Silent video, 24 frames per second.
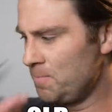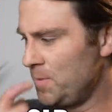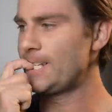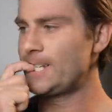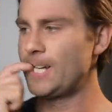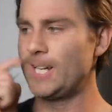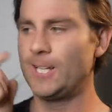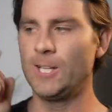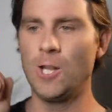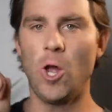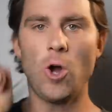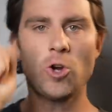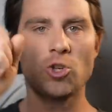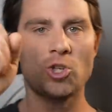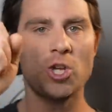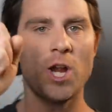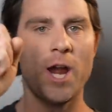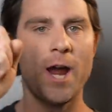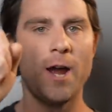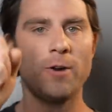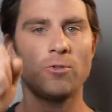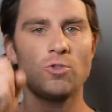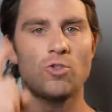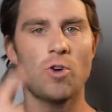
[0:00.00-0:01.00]
The
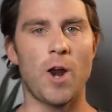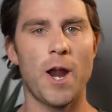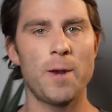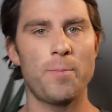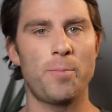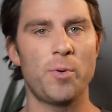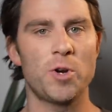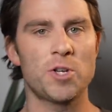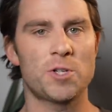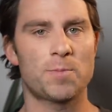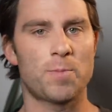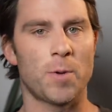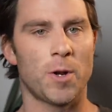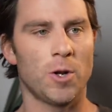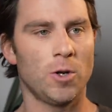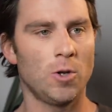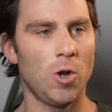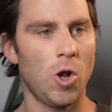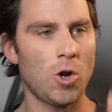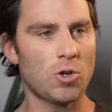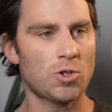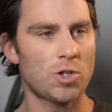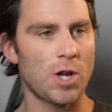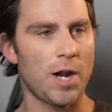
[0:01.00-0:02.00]
lockdown, Greater Brisbane.
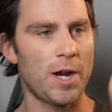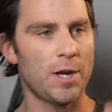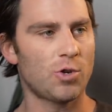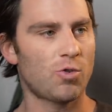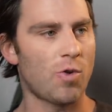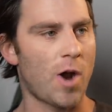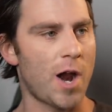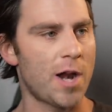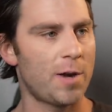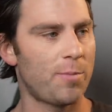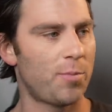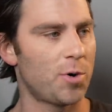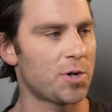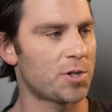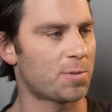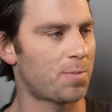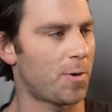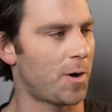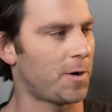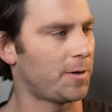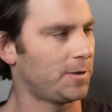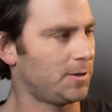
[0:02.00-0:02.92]
Lockdown in Greater Brisbane.